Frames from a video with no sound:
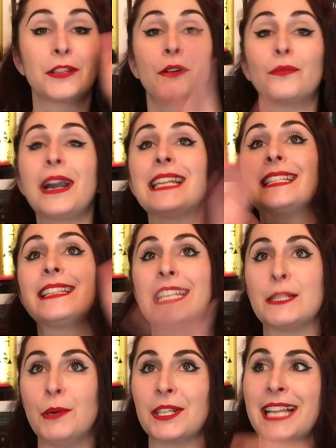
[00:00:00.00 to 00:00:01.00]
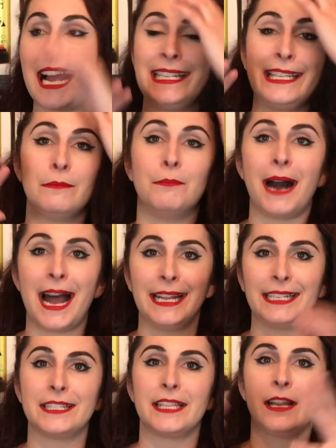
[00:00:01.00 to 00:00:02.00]
so the rest of these books I did buy
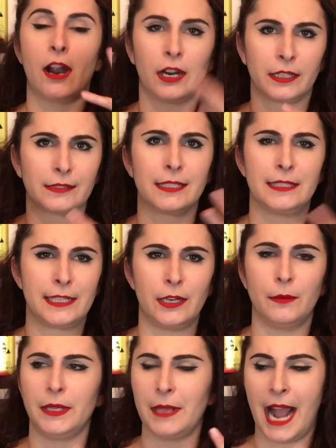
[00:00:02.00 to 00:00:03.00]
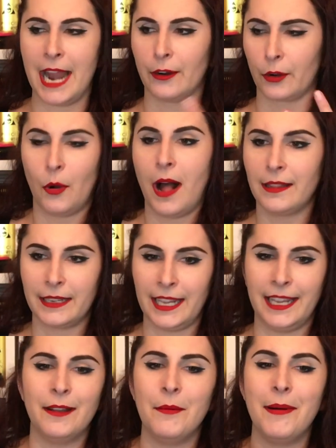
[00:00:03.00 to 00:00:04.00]
because they are considerably higher
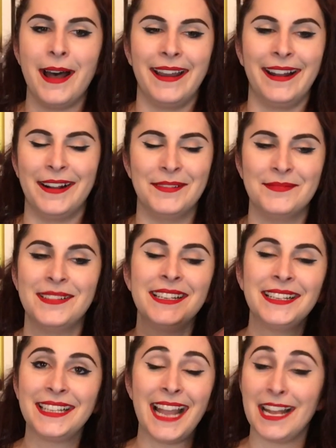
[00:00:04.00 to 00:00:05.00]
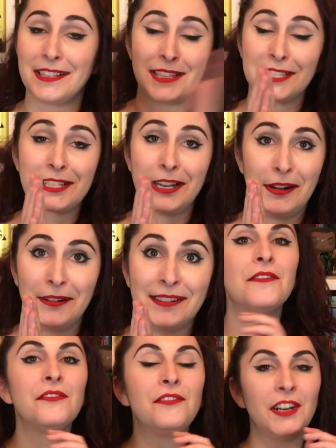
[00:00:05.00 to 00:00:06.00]
quality. But um, yeah, let's go.
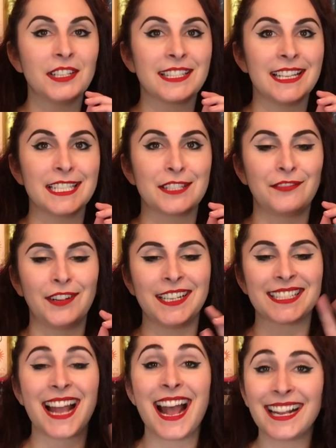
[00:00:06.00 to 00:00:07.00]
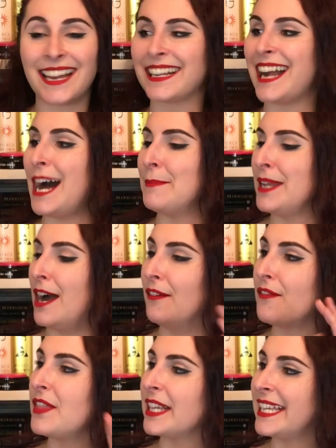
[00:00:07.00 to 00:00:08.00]
First things first, I got a copy
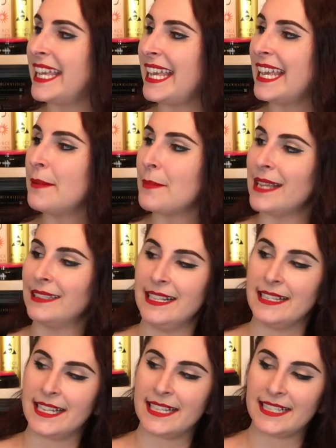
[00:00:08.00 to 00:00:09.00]
of The Key by Lynsay